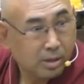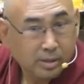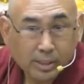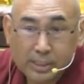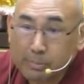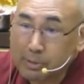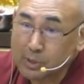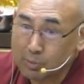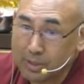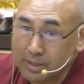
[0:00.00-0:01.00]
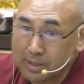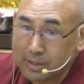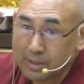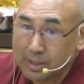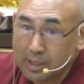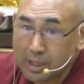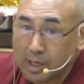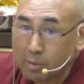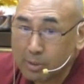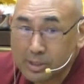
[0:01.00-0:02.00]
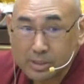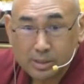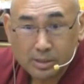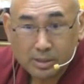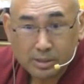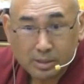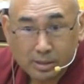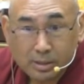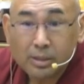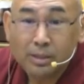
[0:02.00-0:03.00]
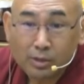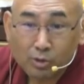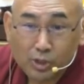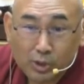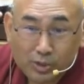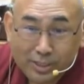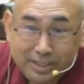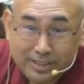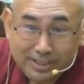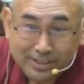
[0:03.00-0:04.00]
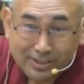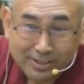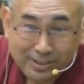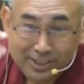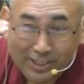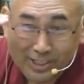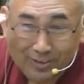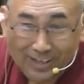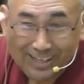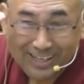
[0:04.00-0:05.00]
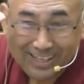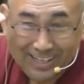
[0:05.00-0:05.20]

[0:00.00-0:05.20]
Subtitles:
The cheapest one. How much? To shao che. Niti taula.